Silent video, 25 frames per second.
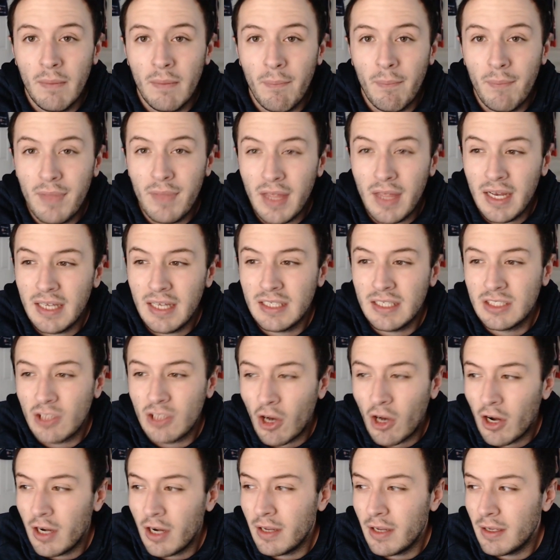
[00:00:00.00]
But then he
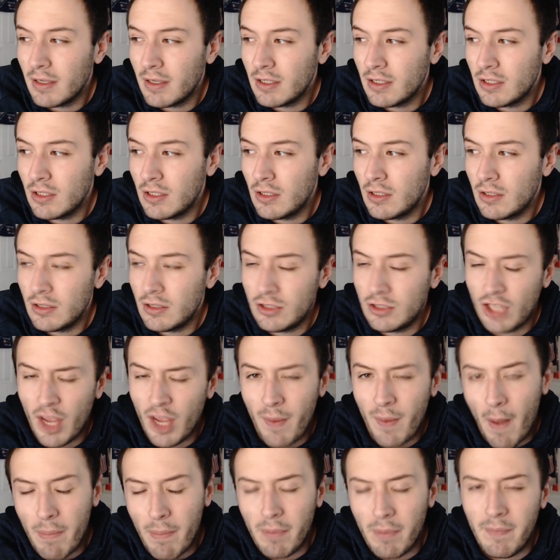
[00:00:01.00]
started to shape
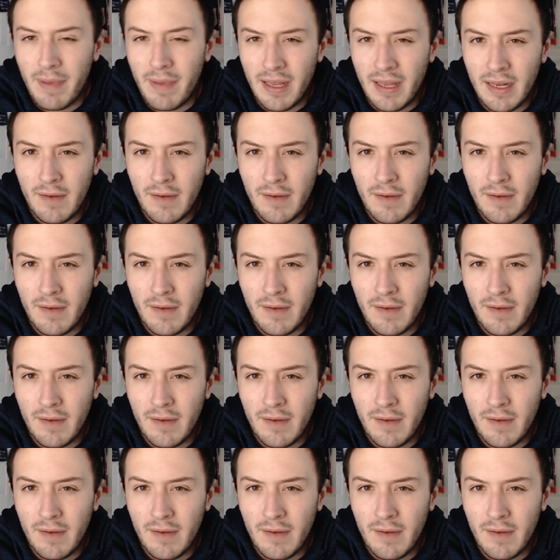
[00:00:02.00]
up a bit.